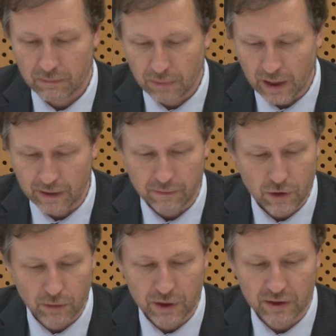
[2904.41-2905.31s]
by
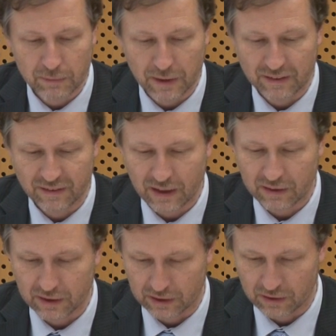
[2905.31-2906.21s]
community-based
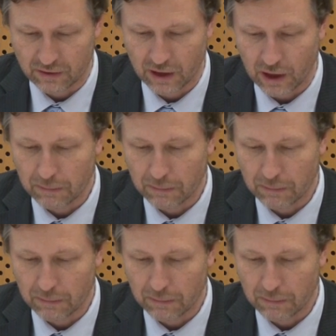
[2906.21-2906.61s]
settings,